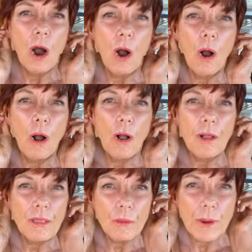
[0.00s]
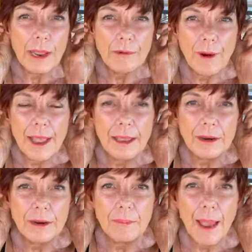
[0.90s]
all the way
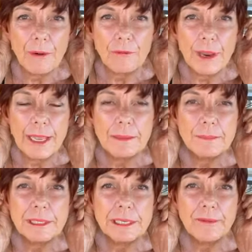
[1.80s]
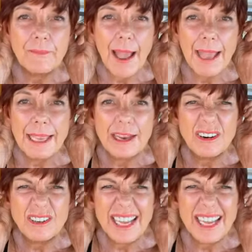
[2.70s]
around my rims of my ears,